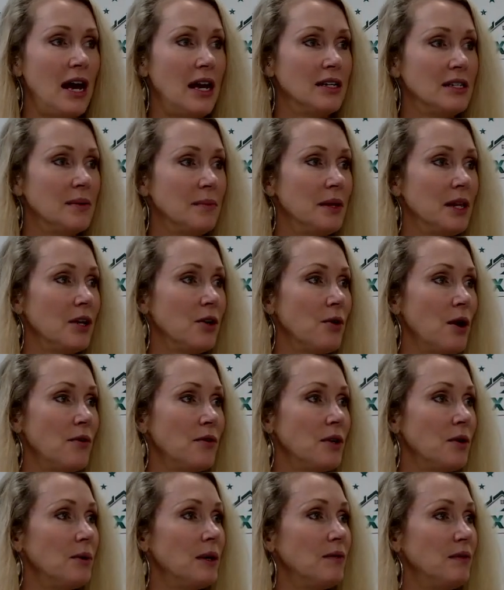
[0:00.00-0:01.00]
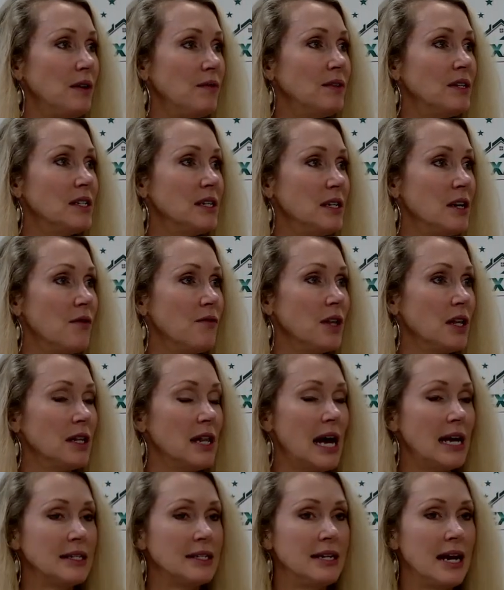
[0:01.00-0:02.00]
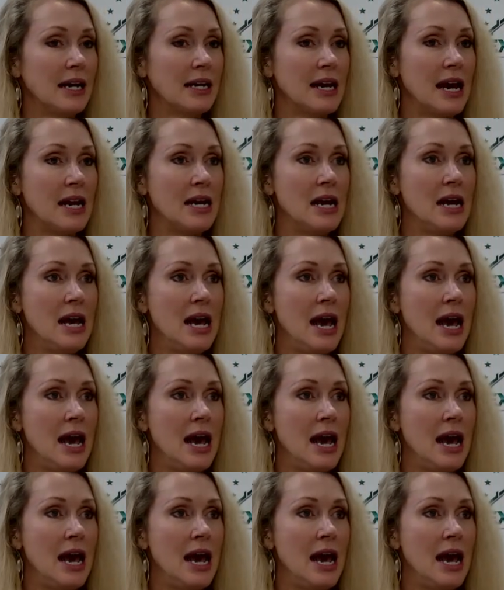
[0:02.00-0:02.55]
some of the growth that we've even seen over the last decade.